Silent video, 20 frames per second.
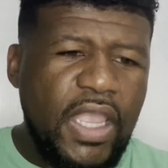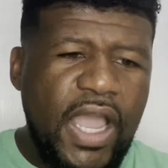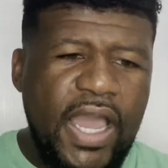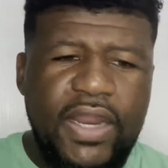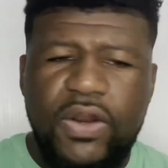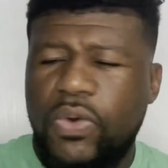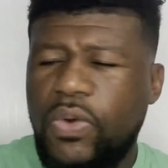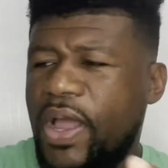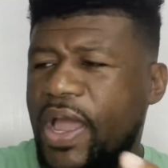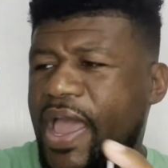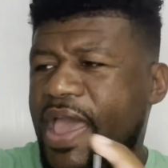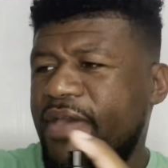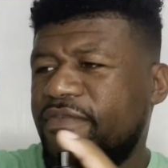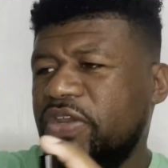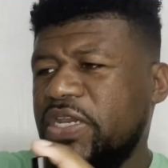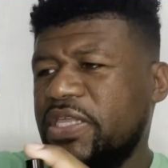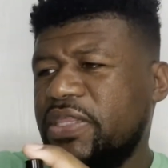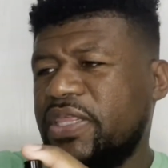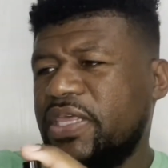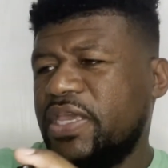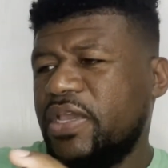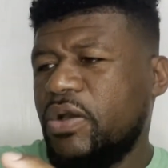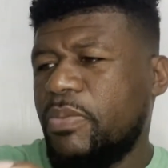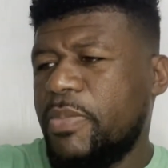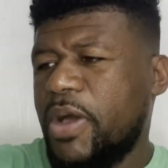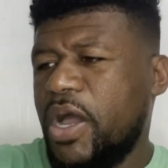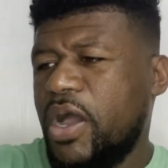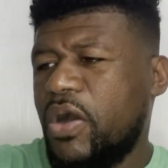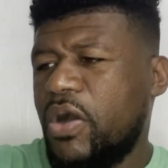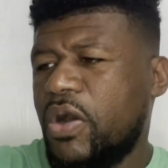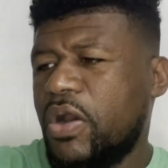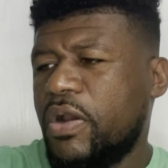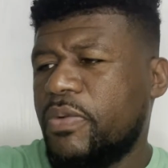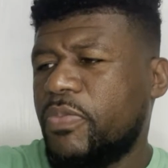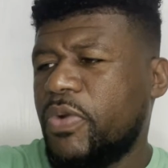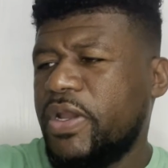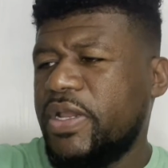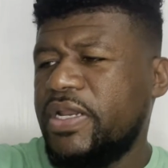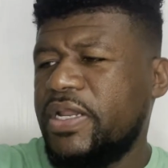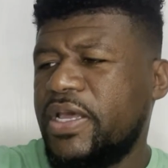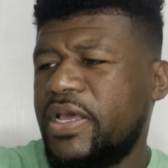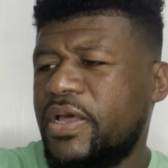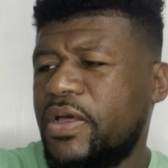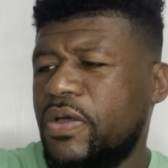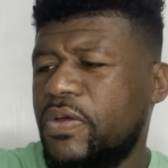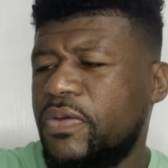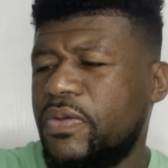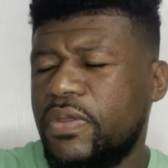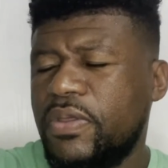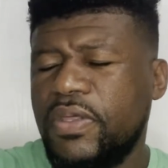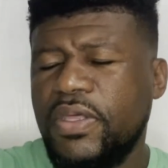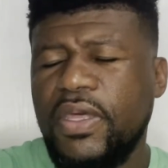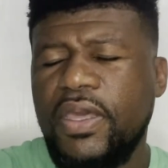I don't have anything on my arm right now.